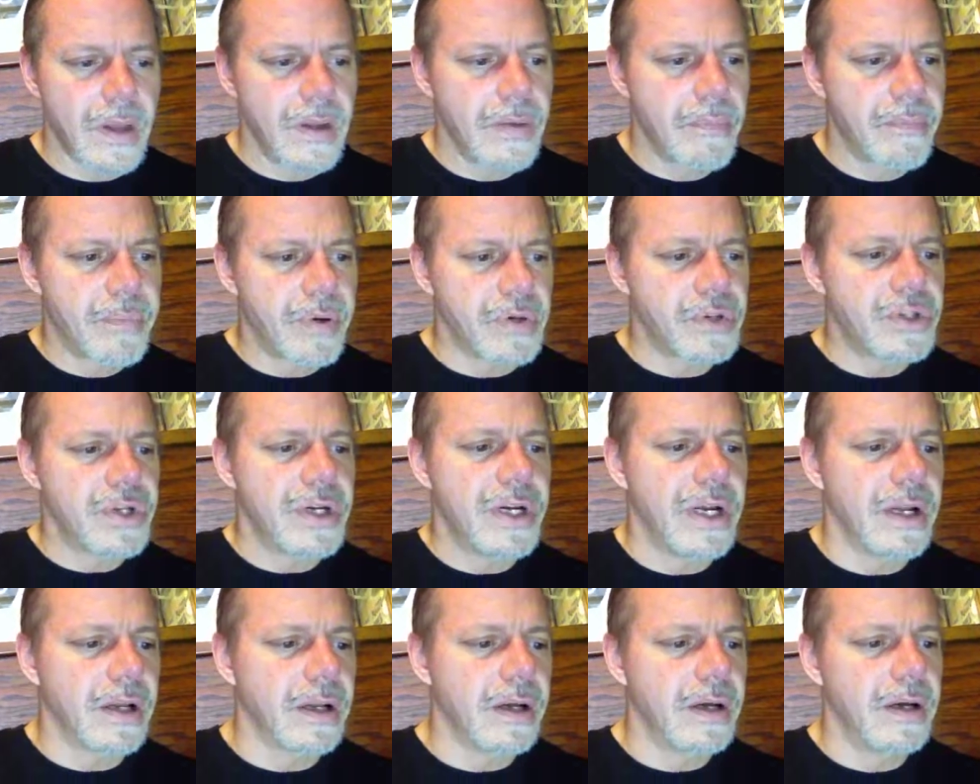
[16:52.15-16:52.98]

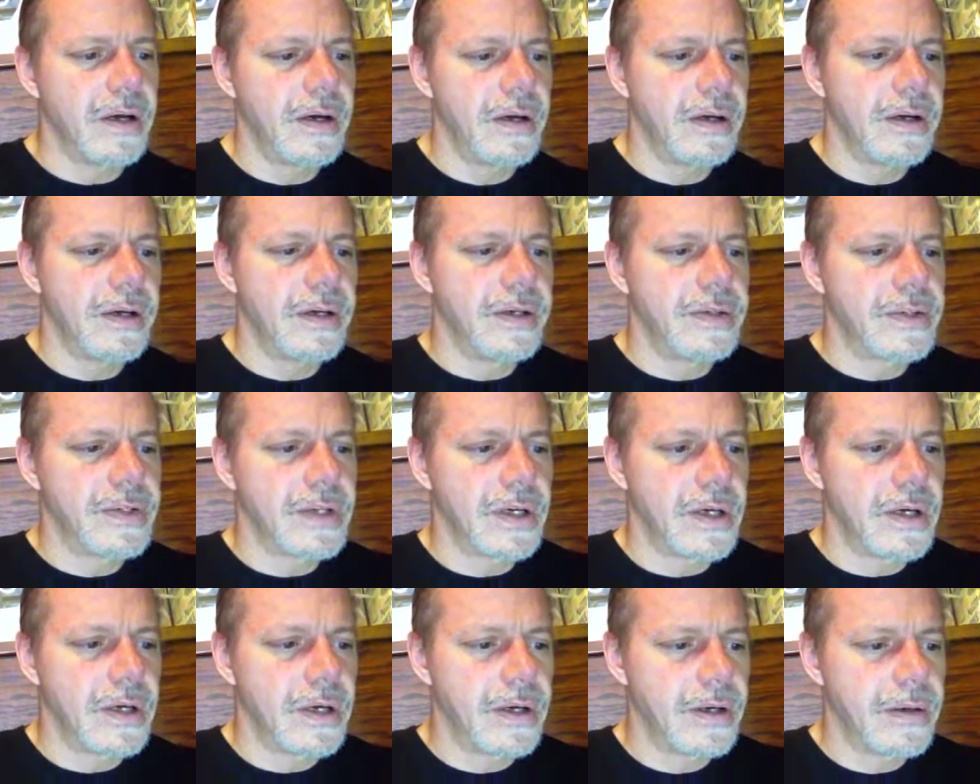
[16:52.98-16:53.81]
Punchinella is
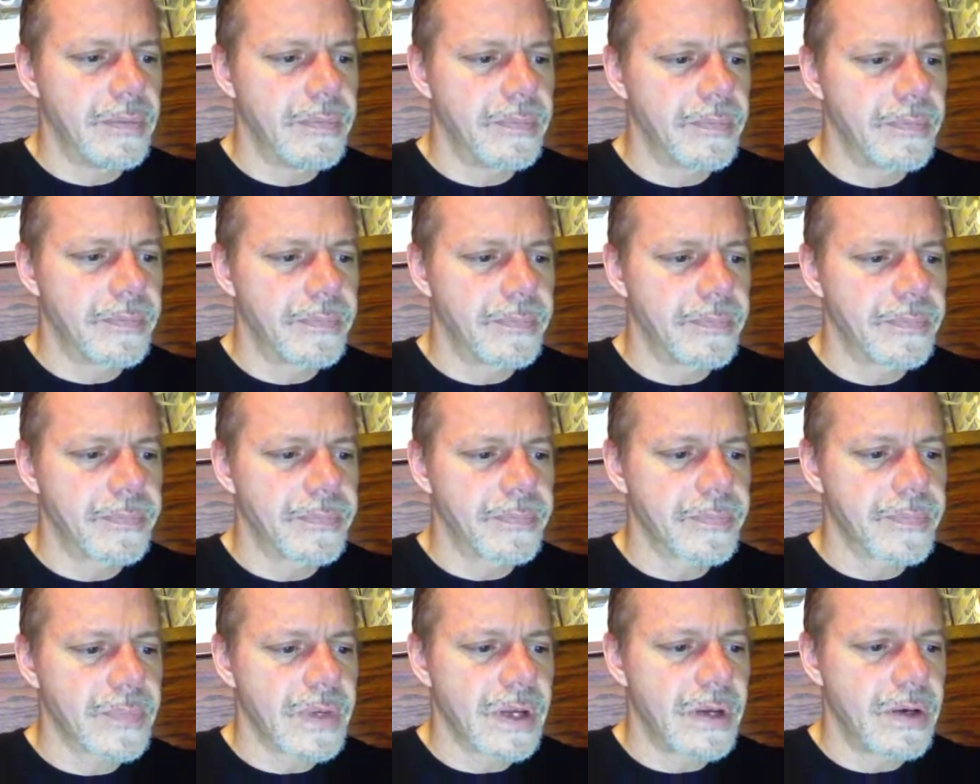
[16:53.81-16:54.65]

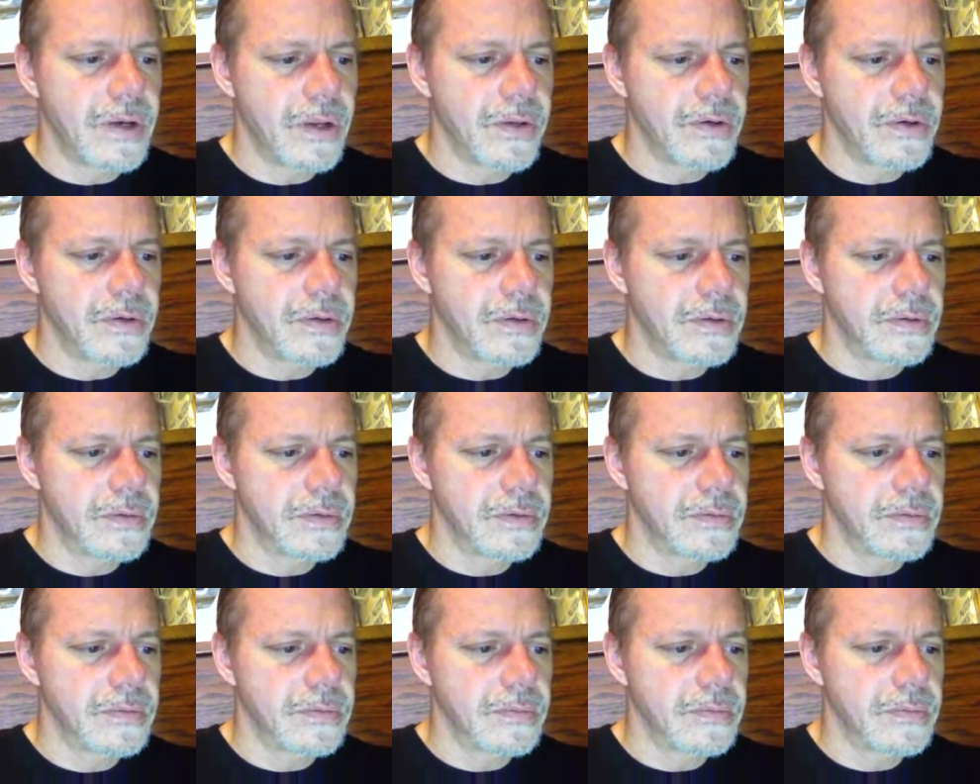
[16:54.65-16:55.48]
another
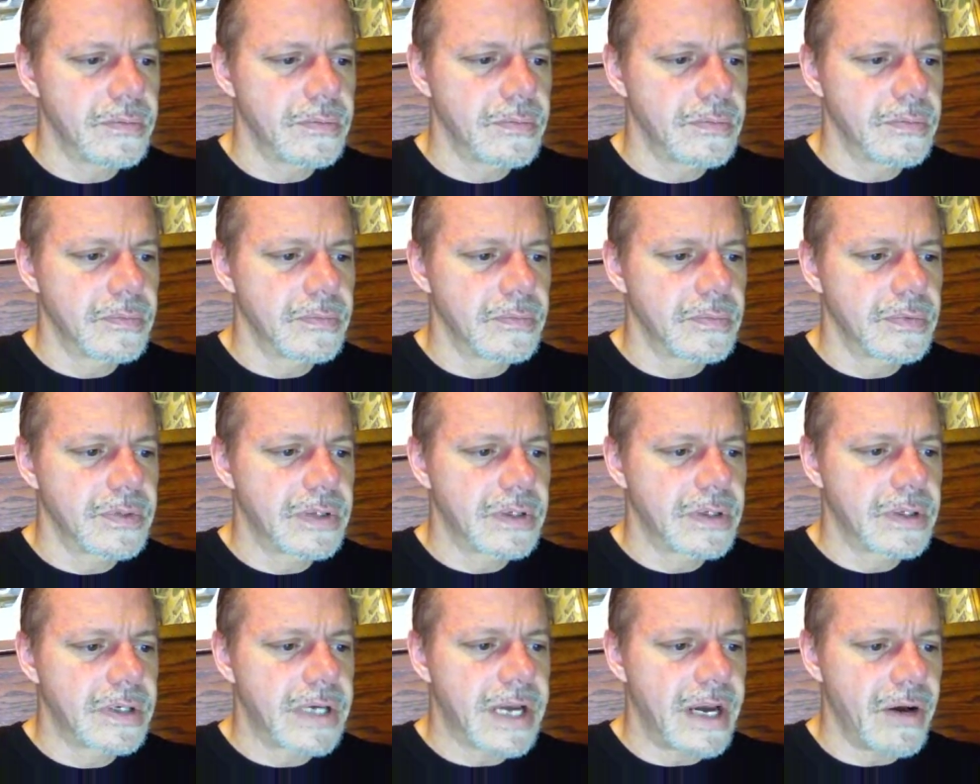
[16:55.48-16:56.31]

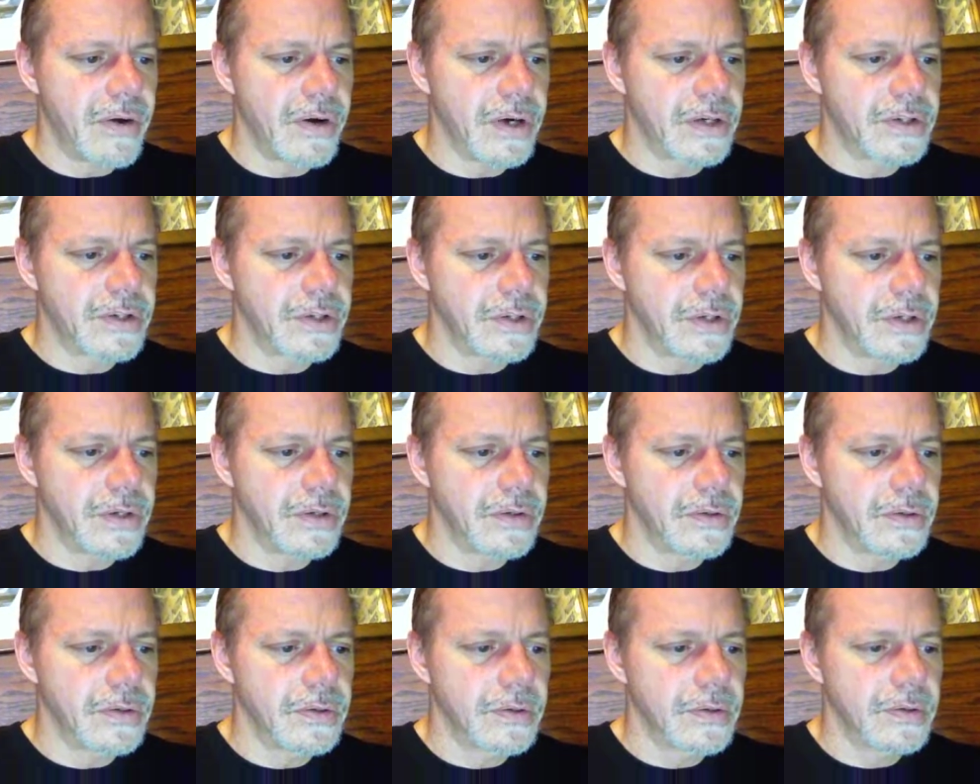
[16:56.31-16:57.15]
character.
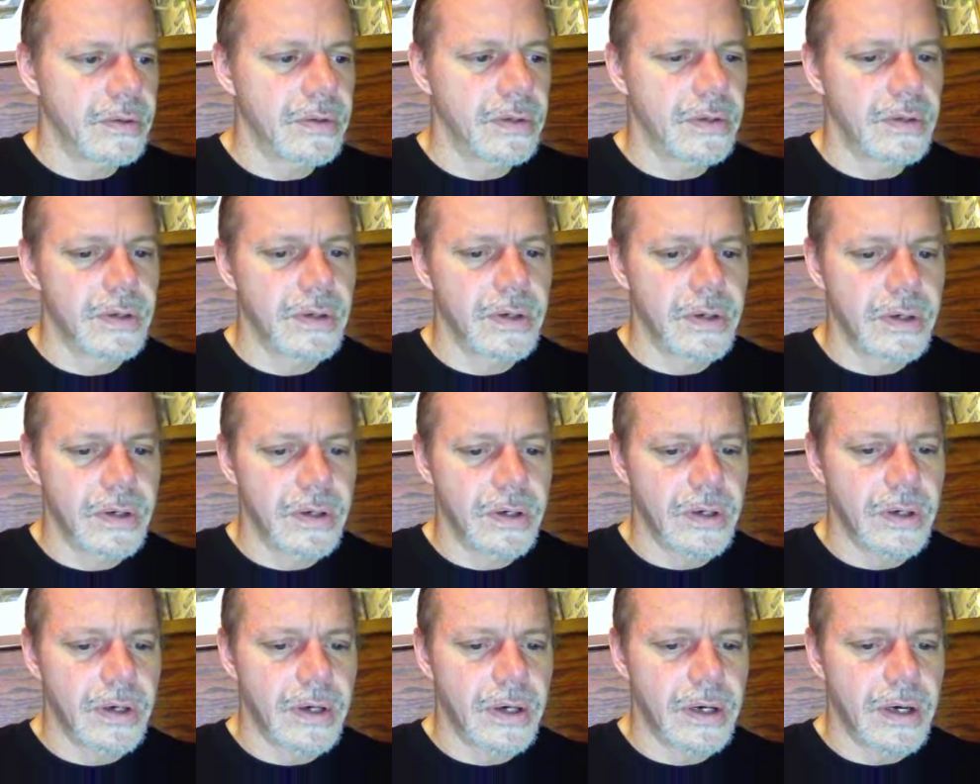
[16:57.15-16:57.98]

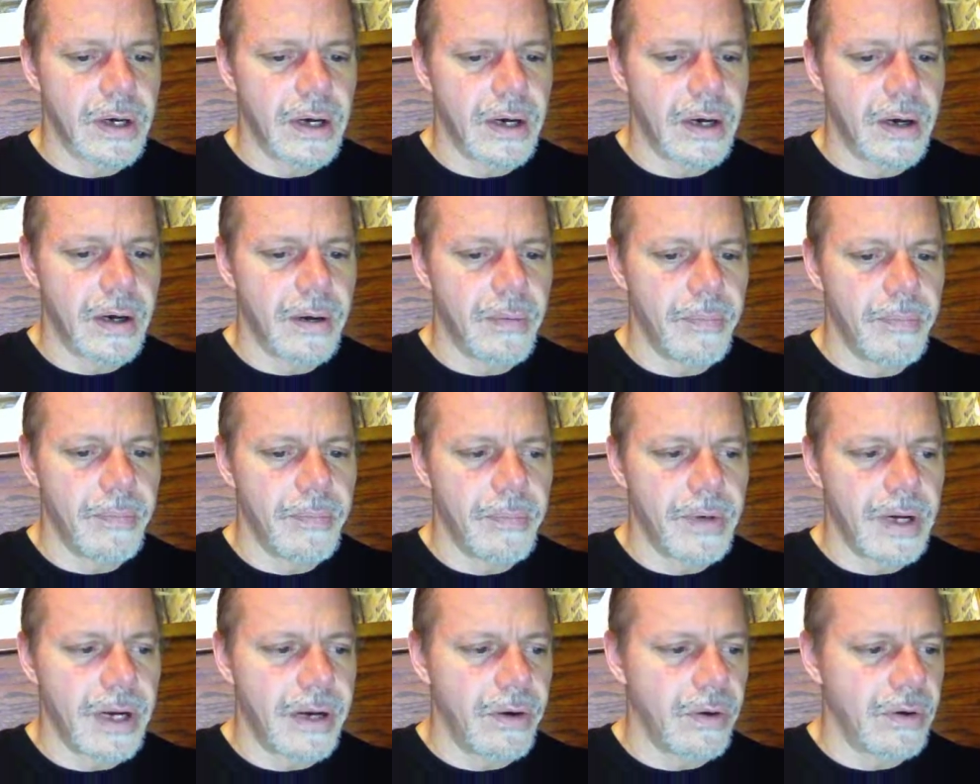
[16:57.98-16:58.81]

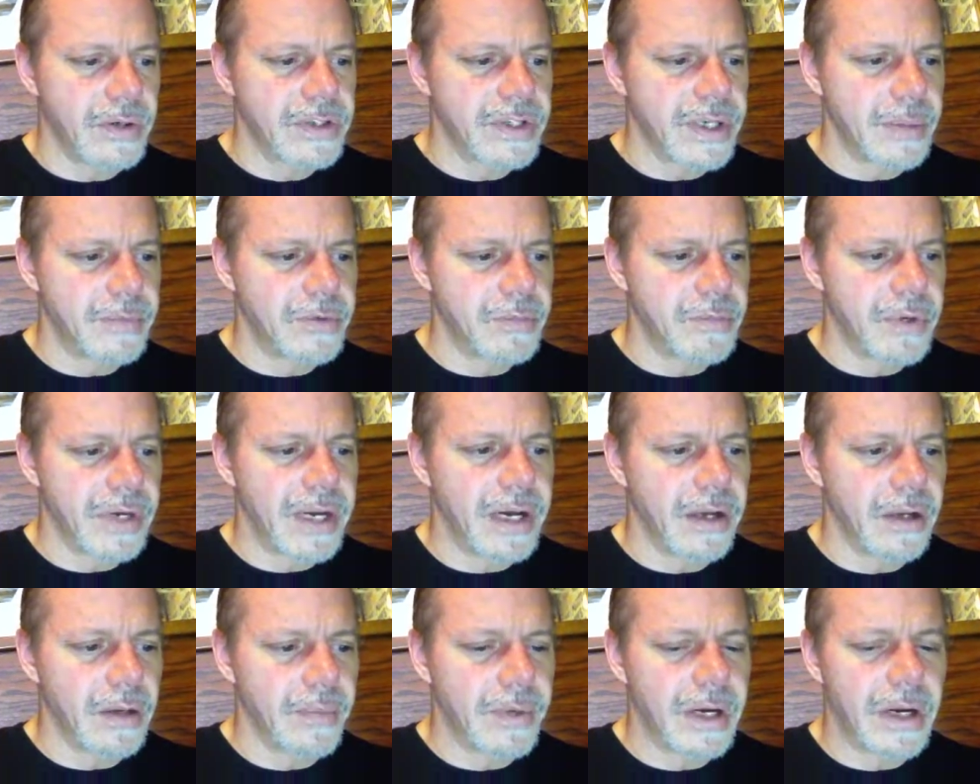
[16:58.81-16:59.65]
I know I skipped
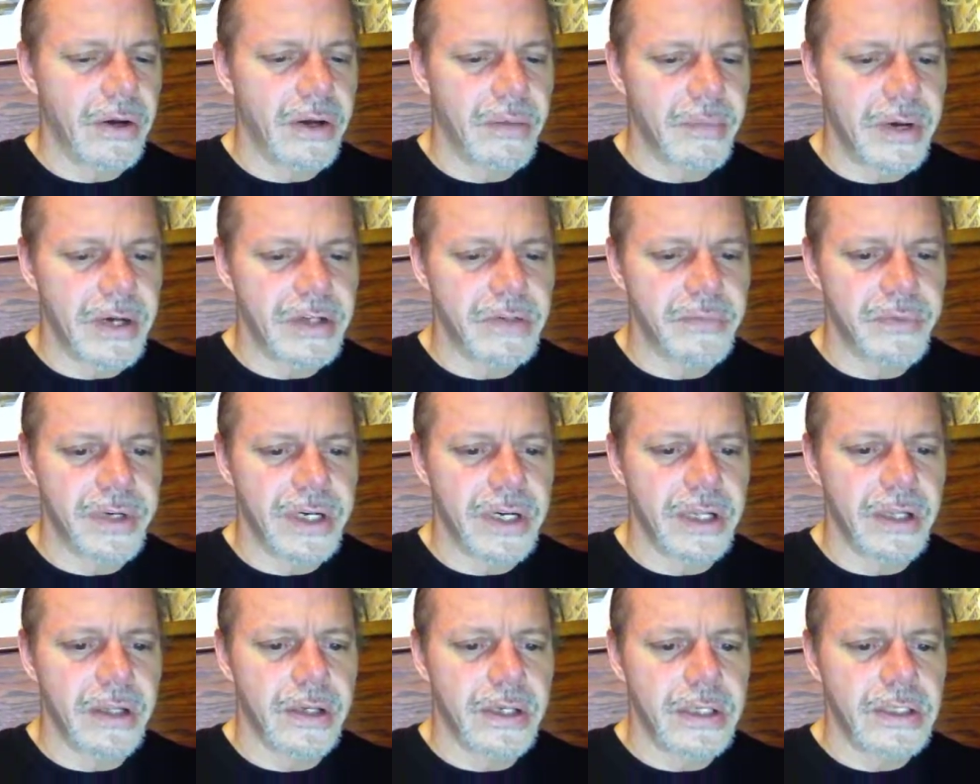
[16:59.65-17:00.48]
Brighella, but I'll get back to
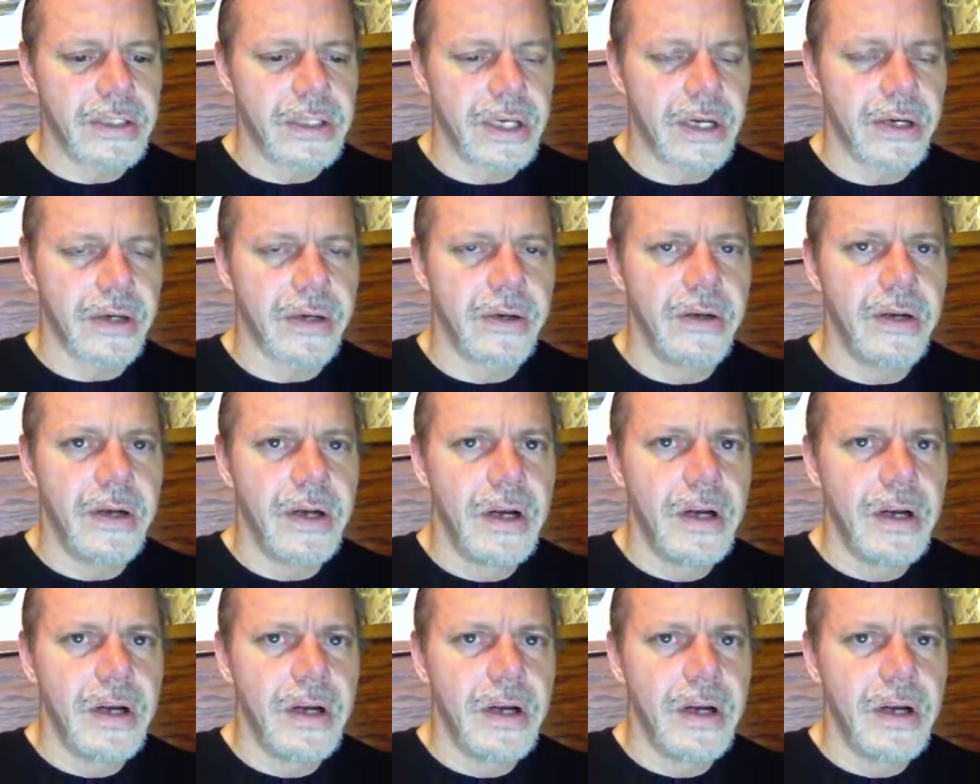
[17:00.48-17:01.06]
Brighella in a second.